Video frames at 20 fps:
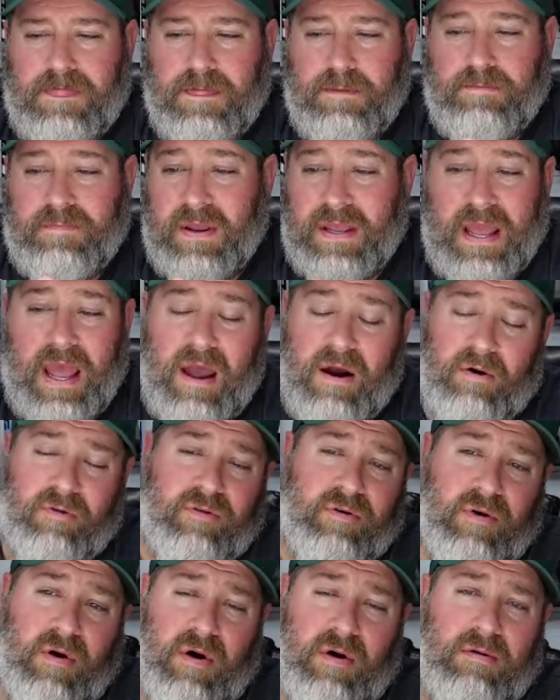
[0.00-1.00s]
But yeah,
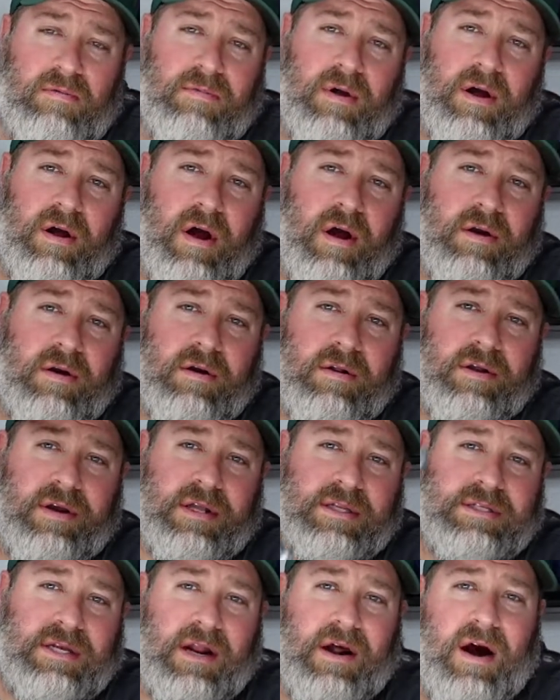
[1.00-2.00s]
overall, a good
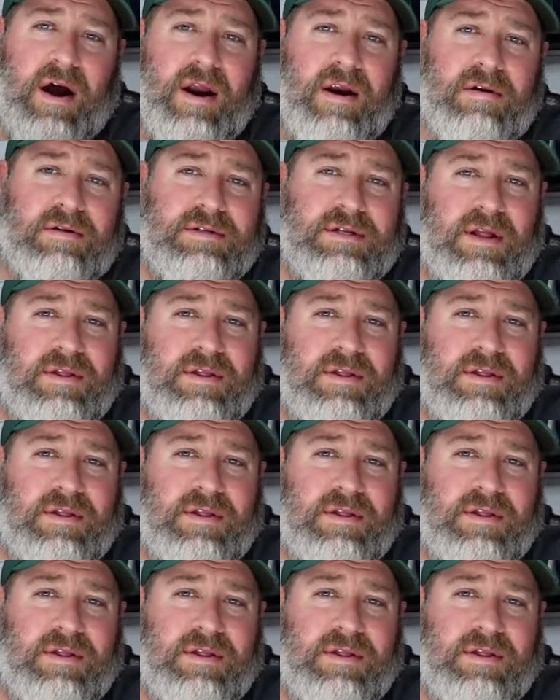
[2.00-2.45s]
looking set of irons.